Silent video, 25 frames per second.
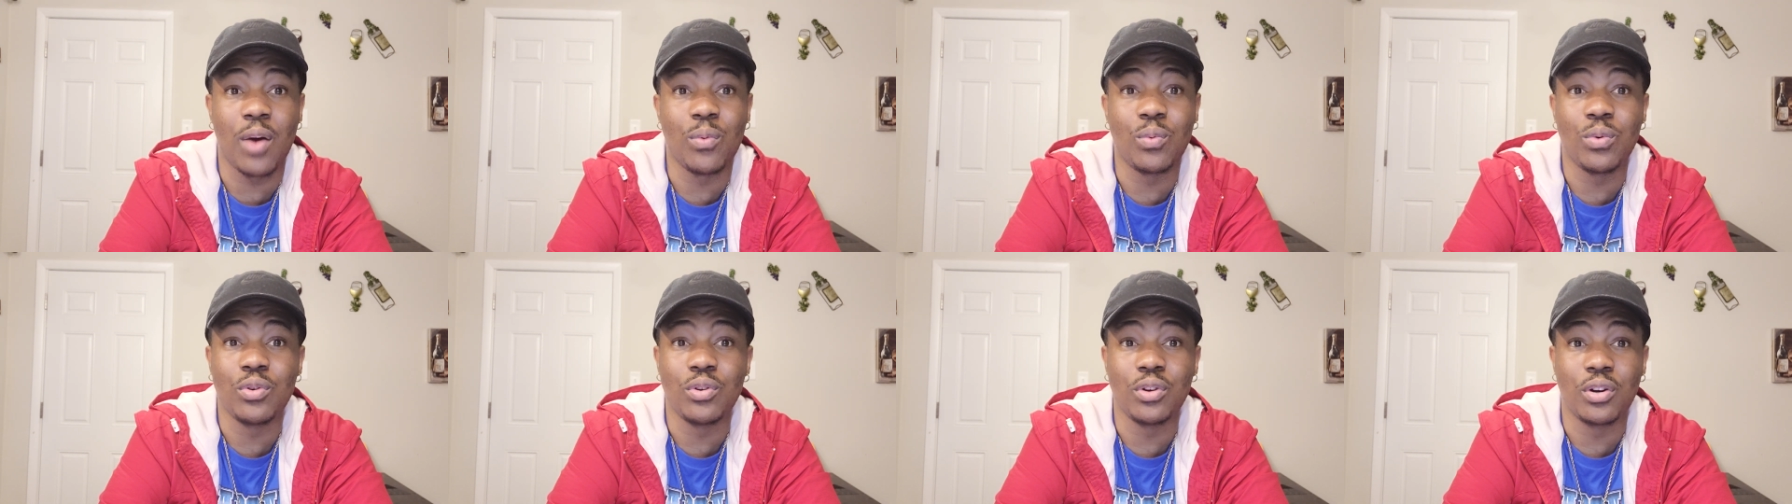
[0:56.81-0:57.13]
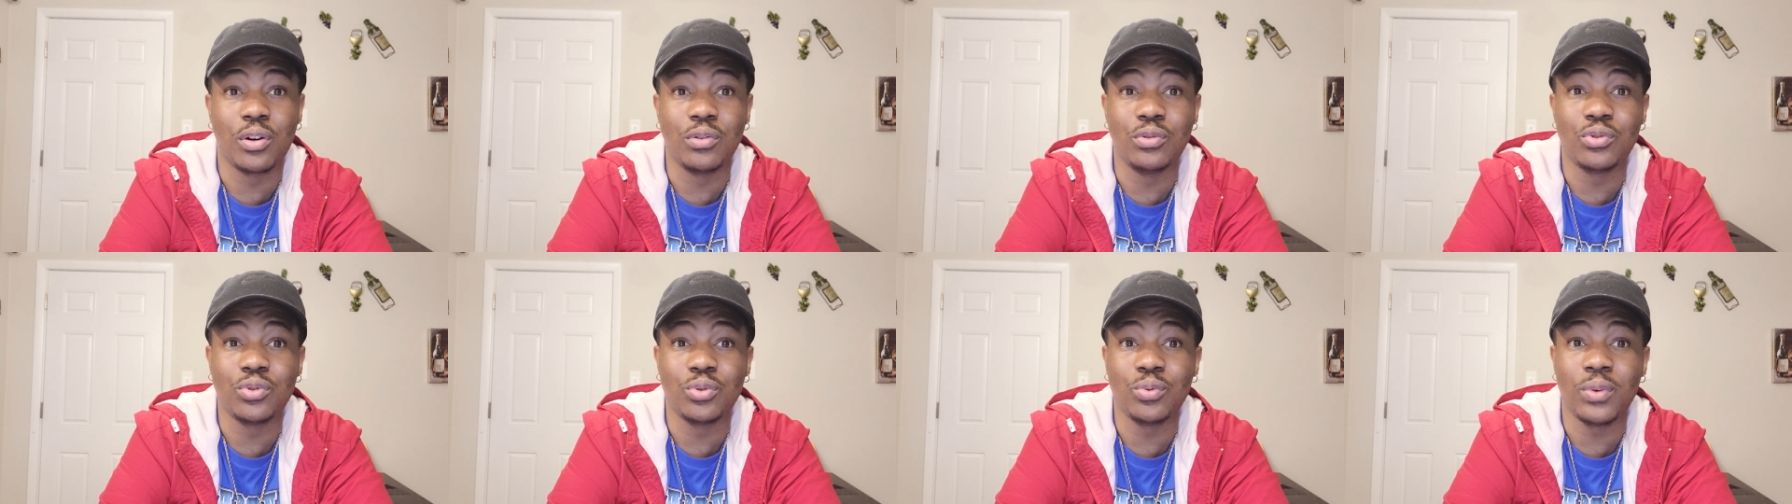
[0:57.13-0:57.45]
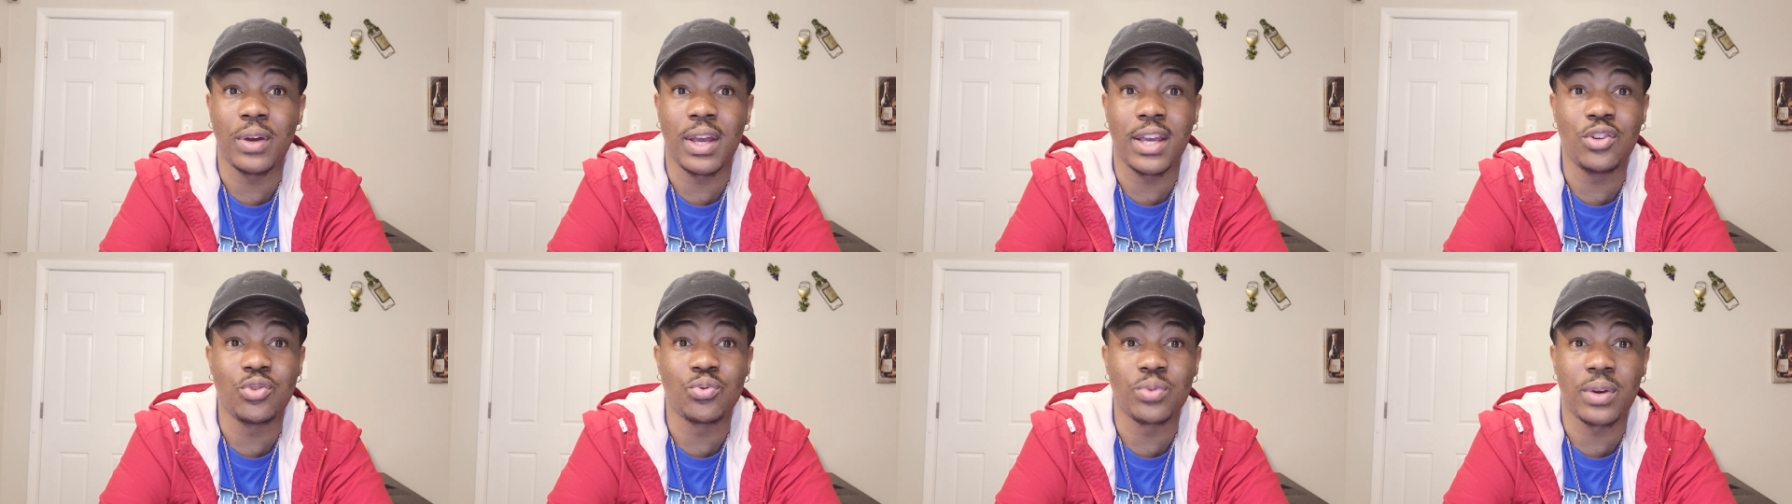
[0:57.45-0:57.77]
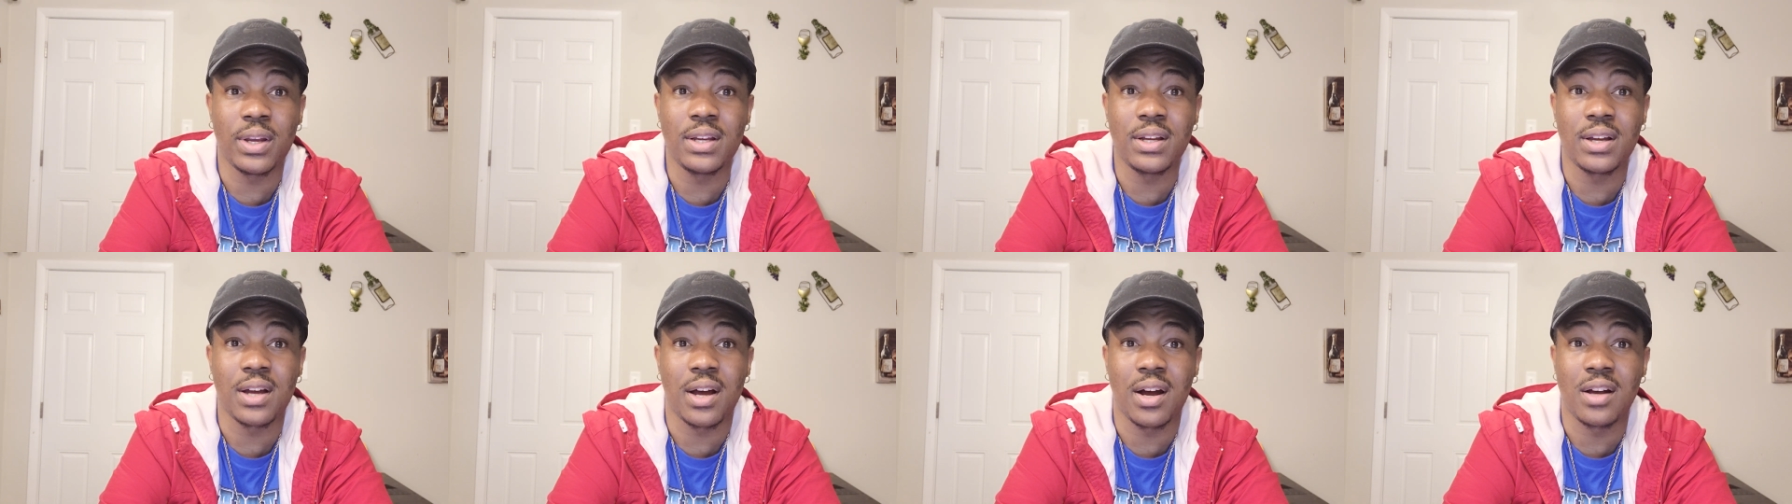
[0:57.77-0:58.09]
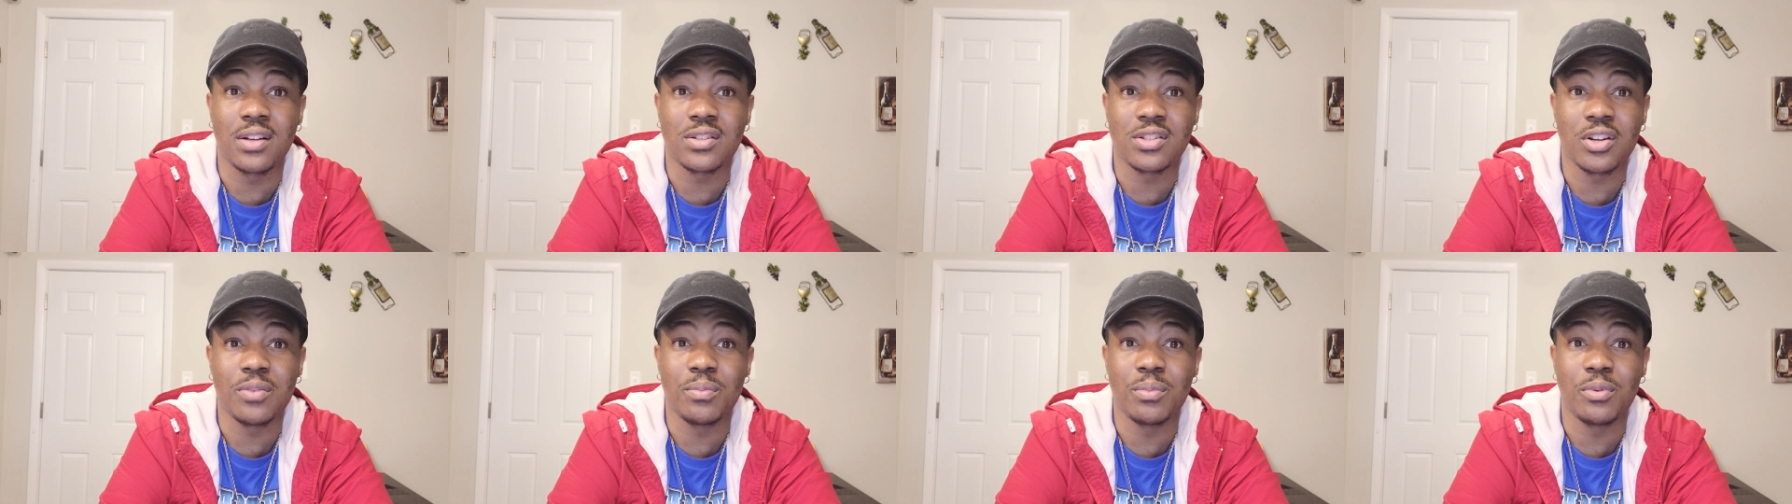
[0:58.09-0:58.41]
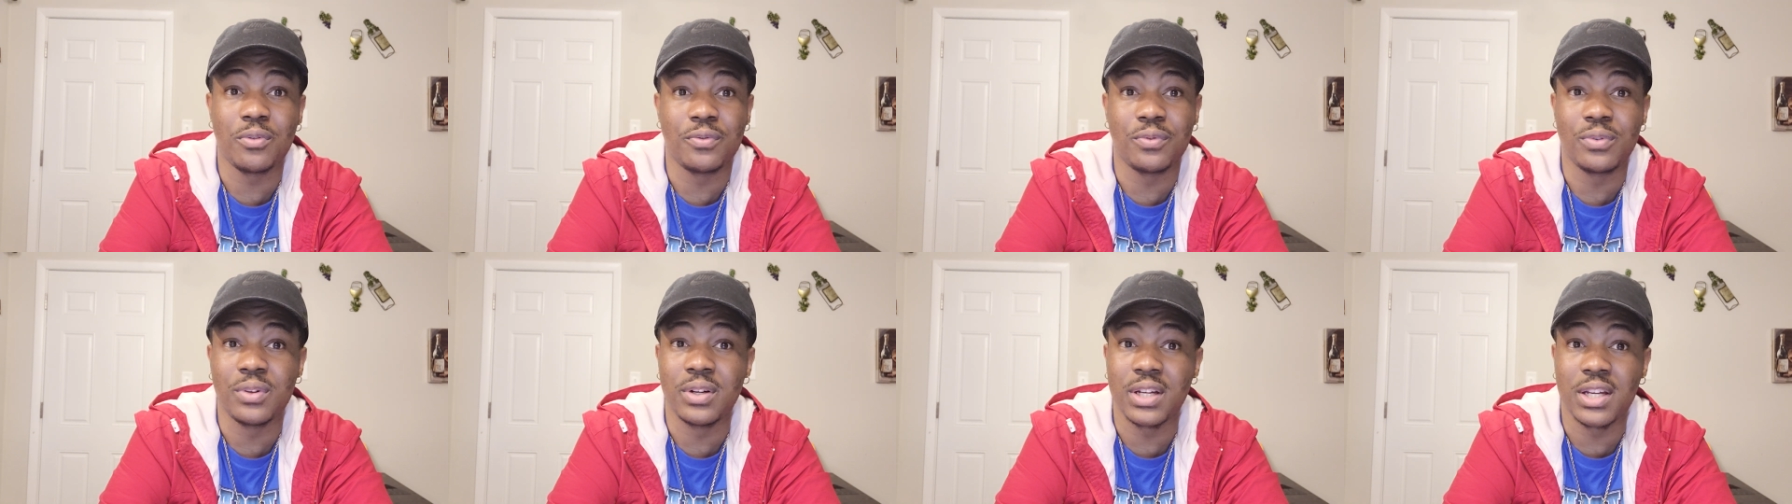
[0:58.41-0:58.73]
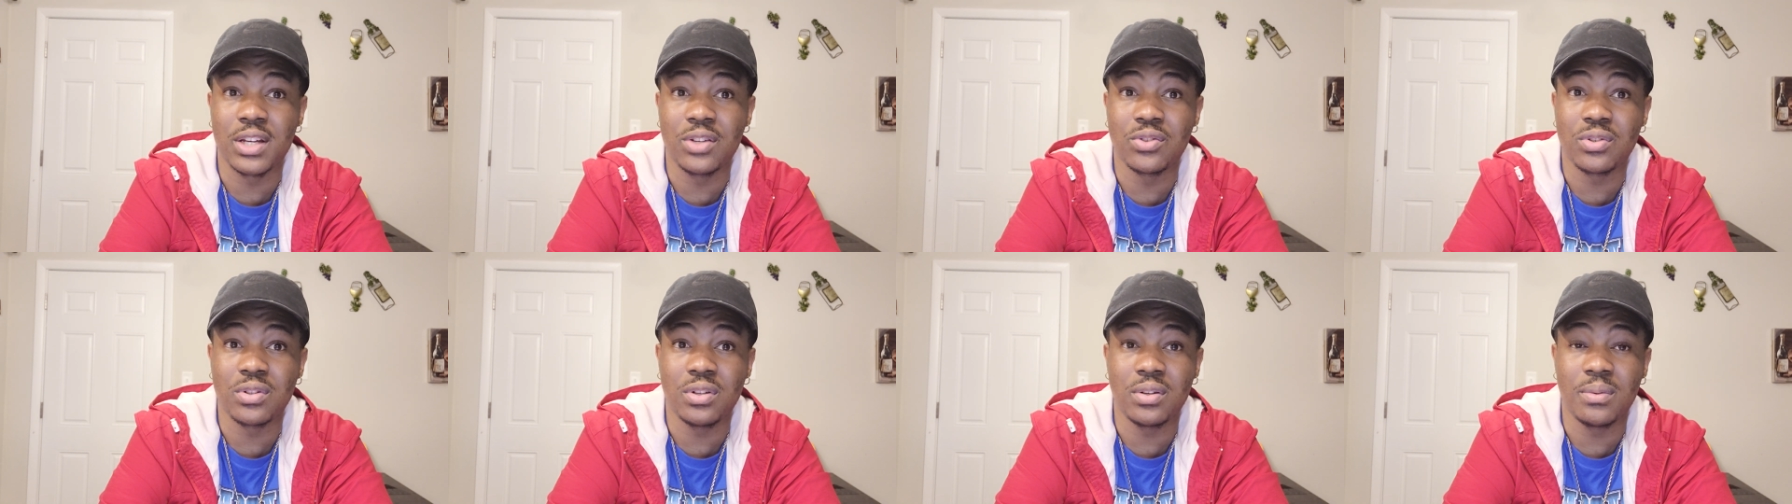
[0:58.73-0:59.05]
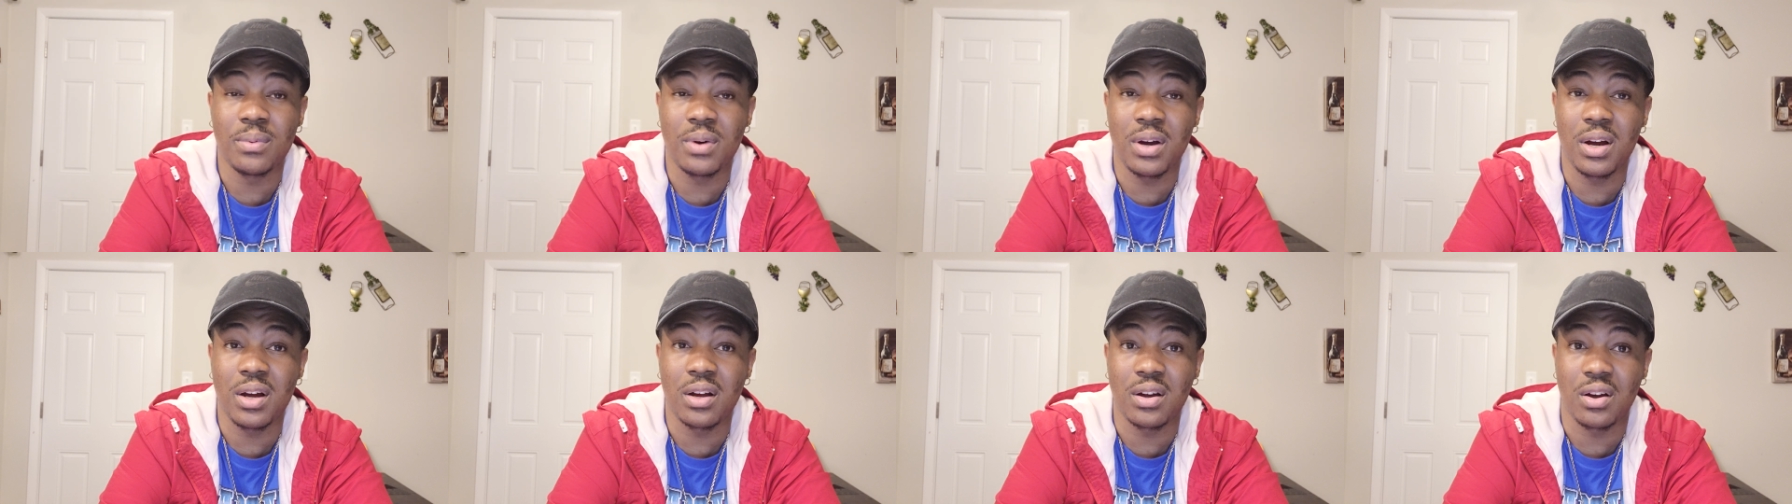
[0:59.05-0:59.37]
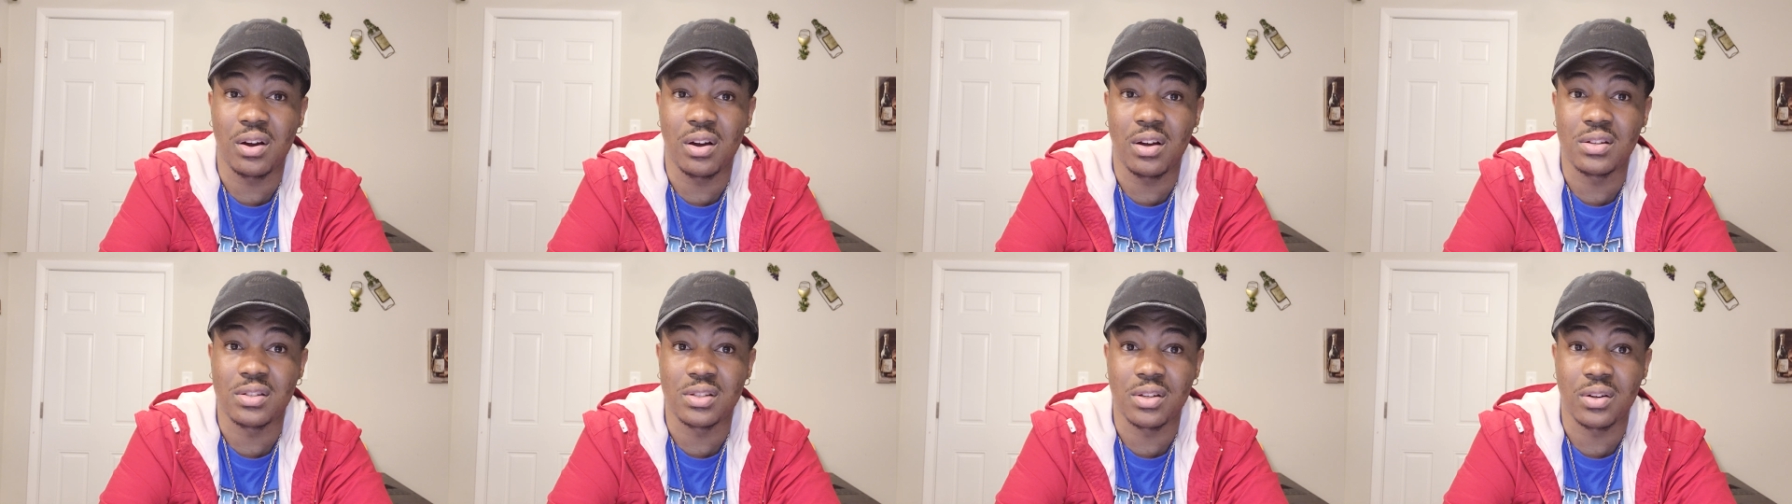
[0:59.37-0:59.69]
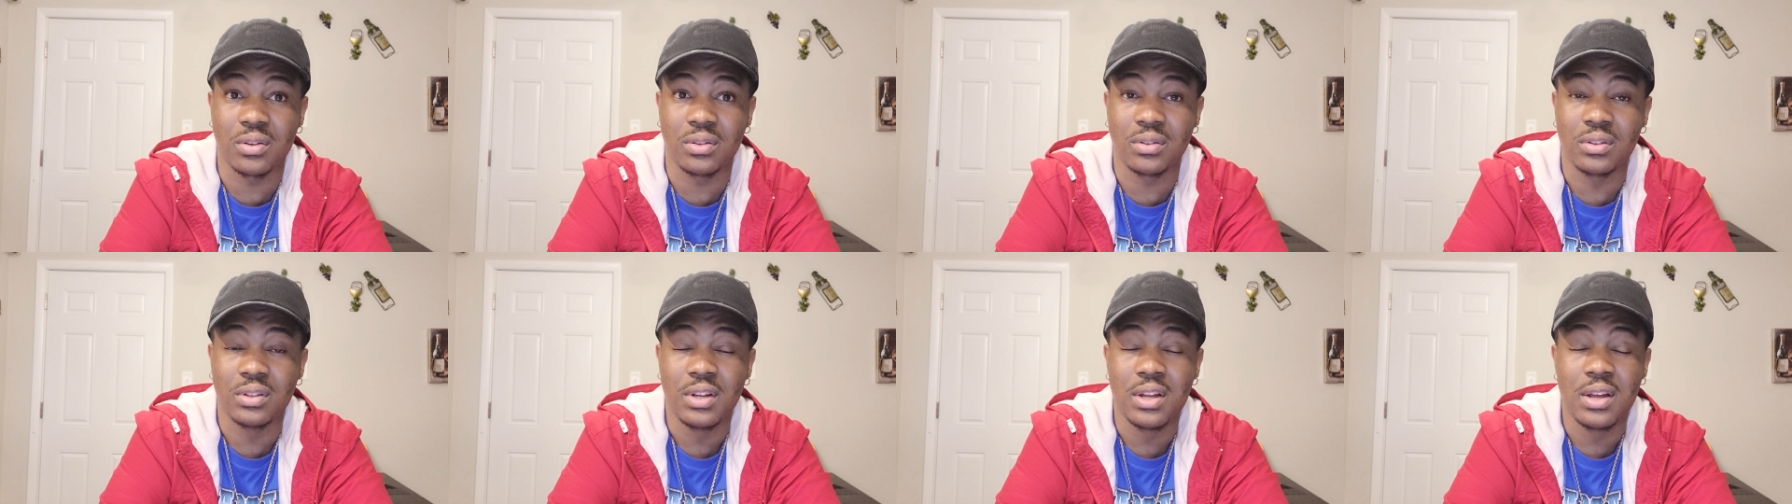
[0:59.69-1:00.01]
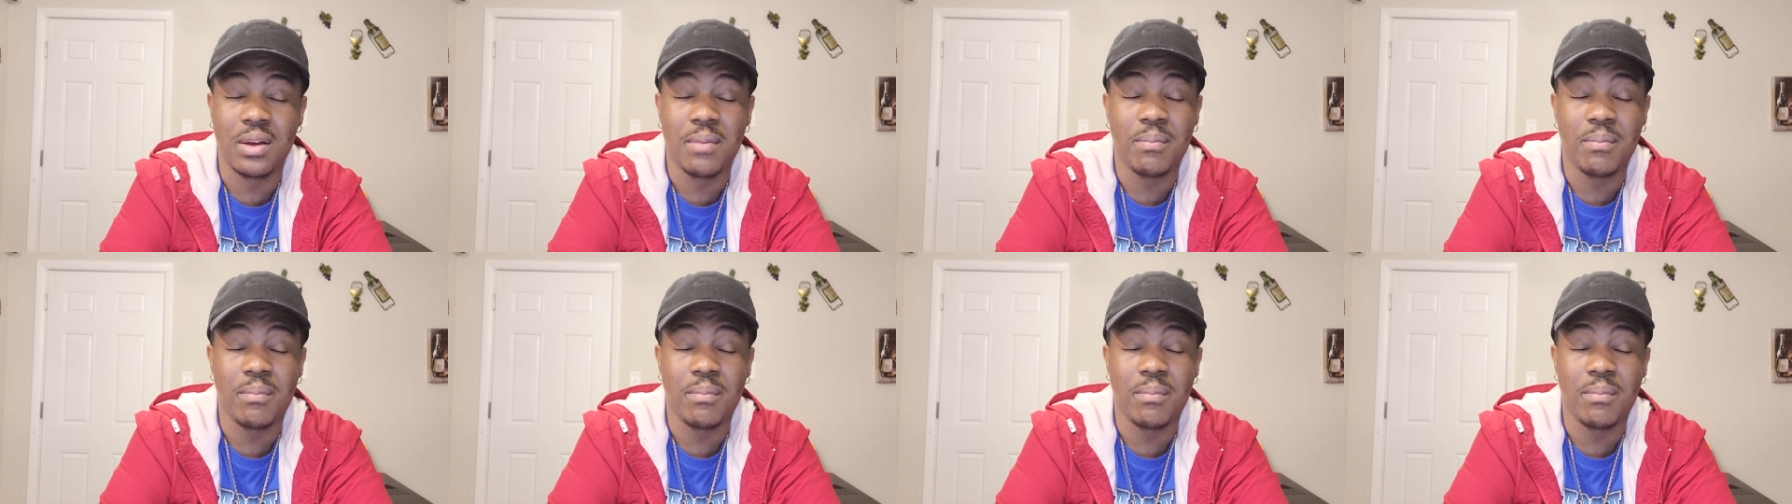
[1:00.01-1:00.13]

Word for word: will go to a Drake concert before a Kendrick Lamar concert.